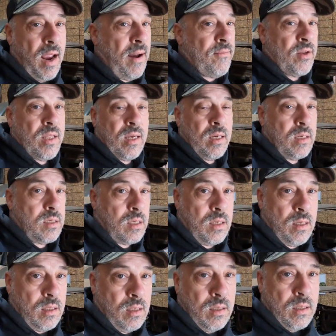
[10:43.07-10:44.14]
everything is
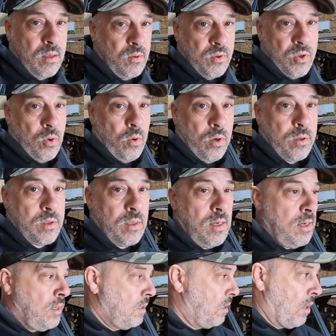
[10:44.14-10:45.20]
in those doors
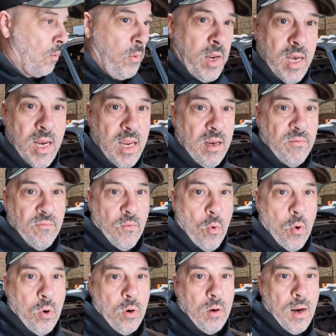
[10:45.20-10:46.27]
that we need
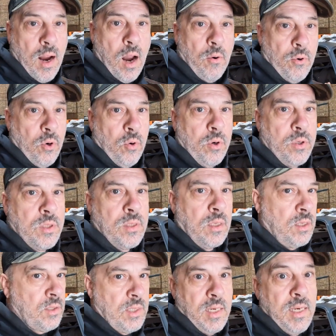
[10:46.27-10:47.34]
for our doors
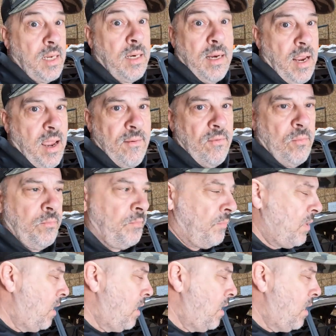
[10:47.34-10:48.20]
because it didn't have them.